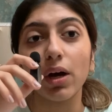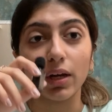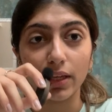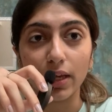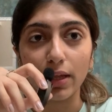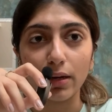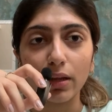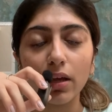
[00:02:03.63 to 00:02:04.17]

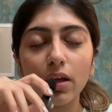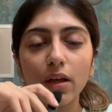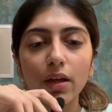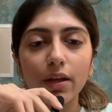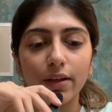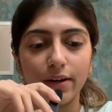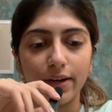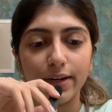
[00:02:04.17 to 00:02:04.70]
again,
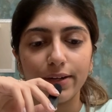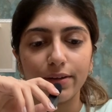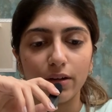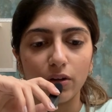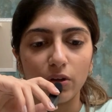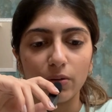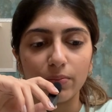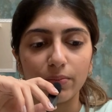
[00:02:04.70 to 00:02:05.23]
right?
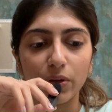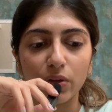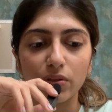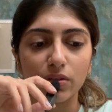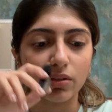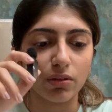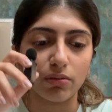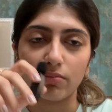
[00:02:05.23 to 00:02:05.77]

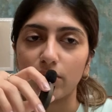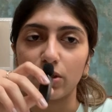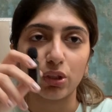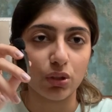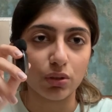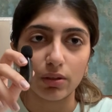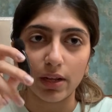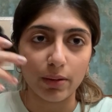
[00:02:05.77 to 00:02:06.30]
Because they're
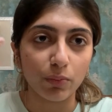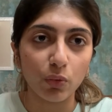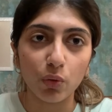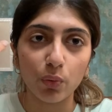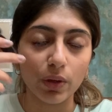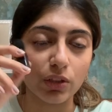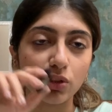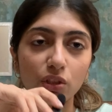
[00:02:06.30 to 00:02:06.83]
just like more
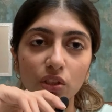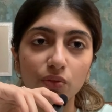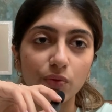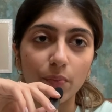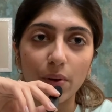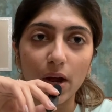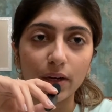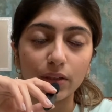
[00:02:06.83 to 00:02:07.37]
questions for
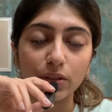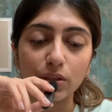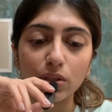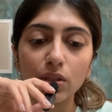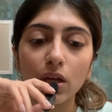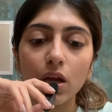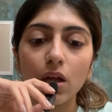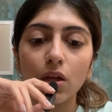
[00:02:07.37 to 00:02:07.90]

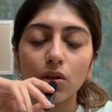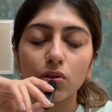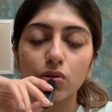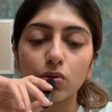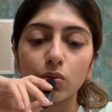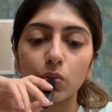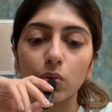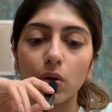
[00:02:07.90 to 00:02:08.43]
practice.
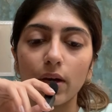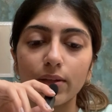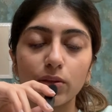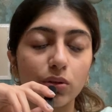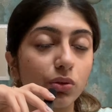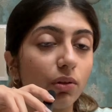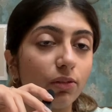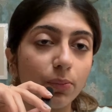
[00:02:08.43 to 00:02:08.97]
So I used
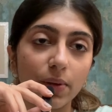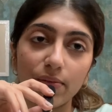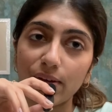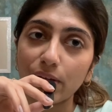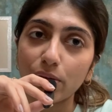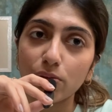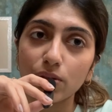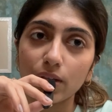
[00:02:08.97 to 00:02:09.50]
to solve the
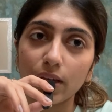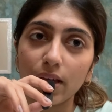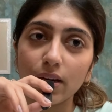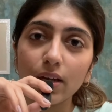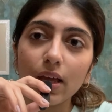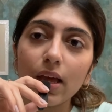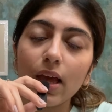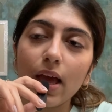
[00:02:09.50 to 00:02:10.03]
PYQs again,
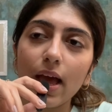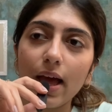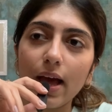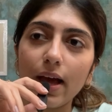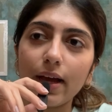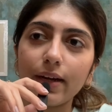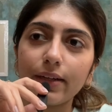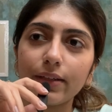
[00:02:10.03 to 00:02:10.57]

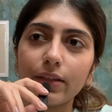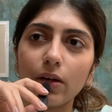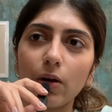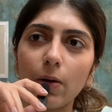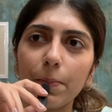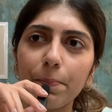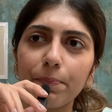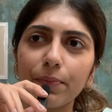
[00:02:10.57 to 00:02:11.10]
and
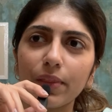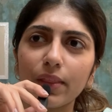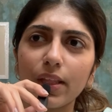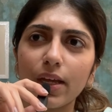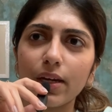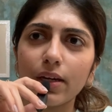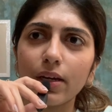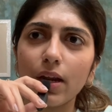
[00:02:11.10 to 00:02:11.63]

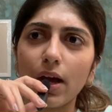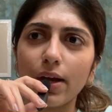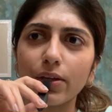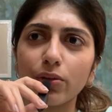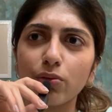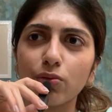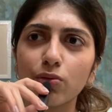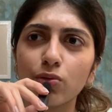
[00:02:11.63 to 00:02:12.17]
then I
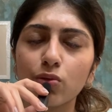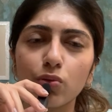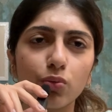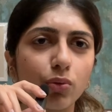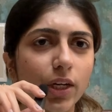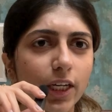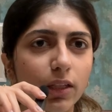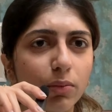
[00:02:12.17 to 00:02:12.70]
used to
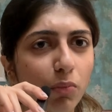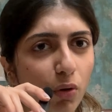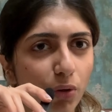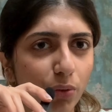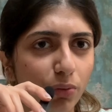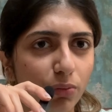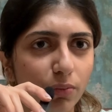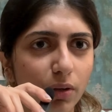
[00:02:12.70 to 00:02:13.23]
read the
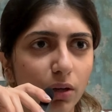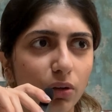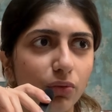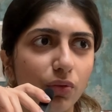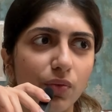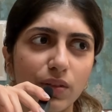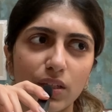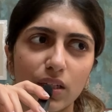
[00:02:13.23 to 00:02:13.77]
module
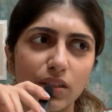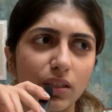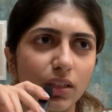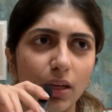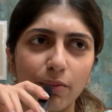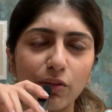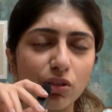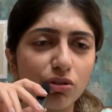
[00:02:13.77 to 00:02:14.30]
for physics and
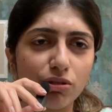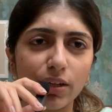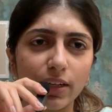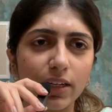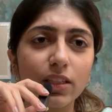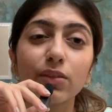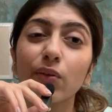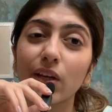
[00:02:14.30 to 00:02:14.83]
chemistry. At
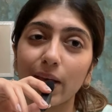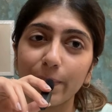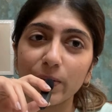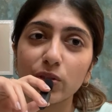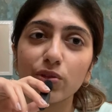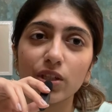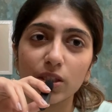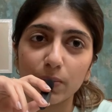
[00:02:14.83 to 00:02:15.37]
least for
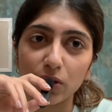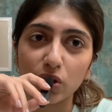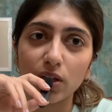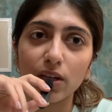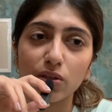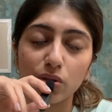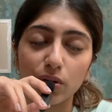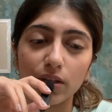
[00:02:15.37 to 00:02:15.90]
chemistry, especially,
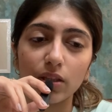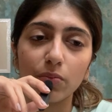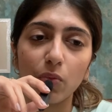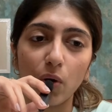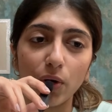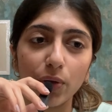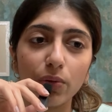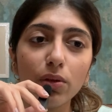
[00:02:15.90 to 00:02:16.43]
I used to read the
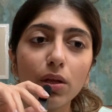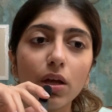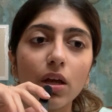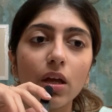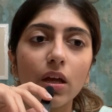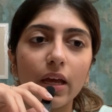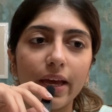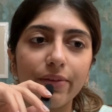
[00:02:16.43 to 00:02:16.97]
module,
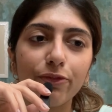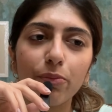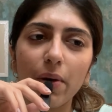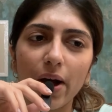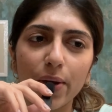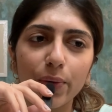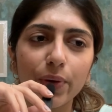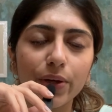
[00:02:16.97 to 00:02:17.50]
and for
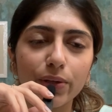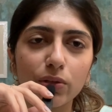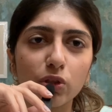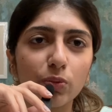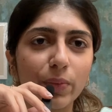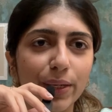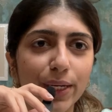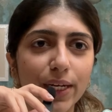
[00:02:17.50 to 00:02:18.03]
bio, I used
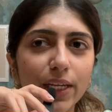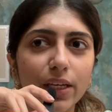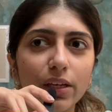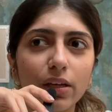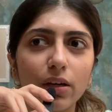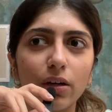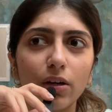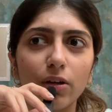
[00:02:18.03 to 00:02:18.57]
to
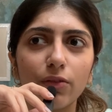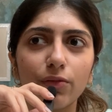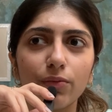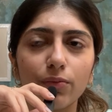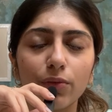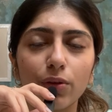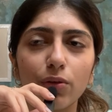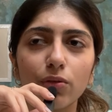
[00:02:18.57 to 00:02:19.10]
mainly,
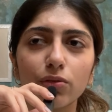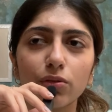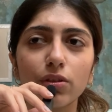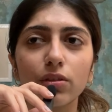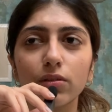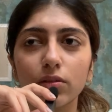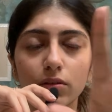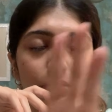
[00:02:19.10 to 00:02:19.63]
so
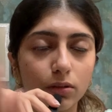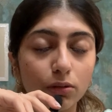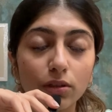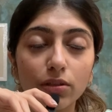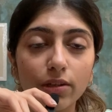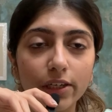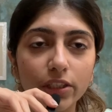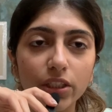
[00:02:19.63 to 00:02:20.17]
the
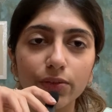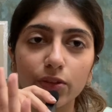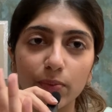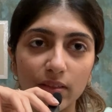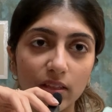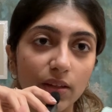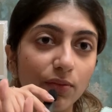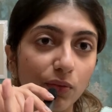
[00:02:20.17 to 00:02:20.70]
strategy was
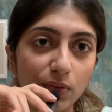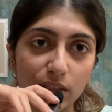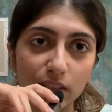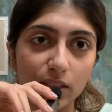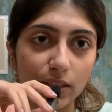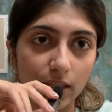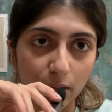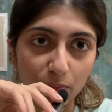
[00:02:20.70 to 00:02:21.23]
basically for
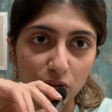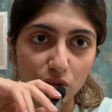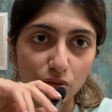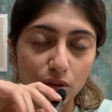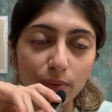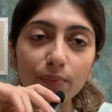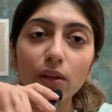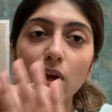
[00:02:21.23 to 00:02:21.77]
physics and
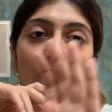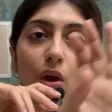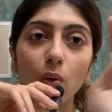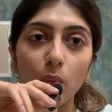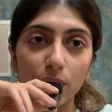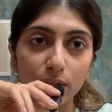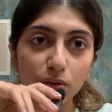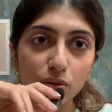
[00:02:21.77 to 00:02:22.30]
chemistry.
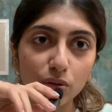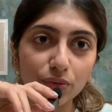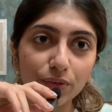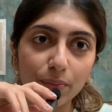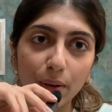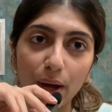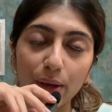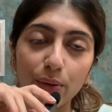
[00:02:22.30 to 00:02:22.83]
What I used to do for
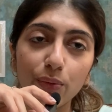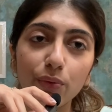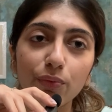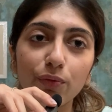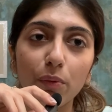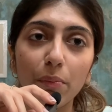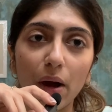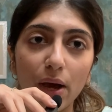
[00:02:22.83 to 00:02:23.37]

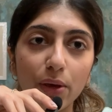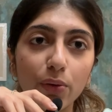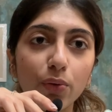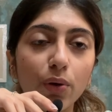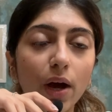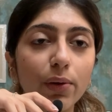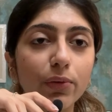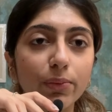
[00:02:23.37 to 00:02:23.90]

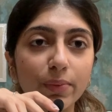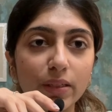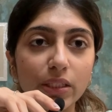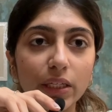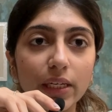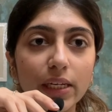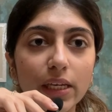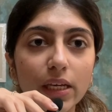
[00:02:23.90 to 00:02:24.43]
bio, I would
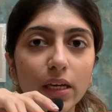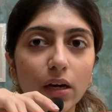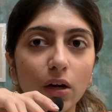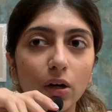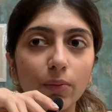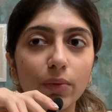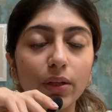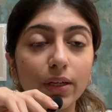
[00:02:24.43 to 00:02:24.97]
basically
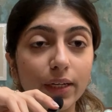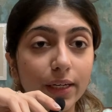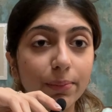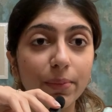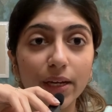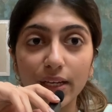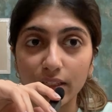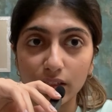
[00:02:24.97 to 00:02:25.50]
read
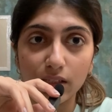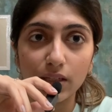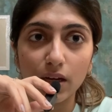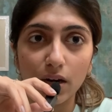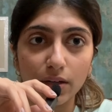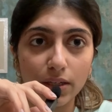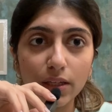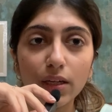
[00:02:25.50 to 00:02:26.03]
my
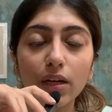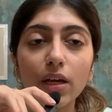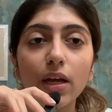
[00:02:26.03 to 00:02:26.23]
NCRT,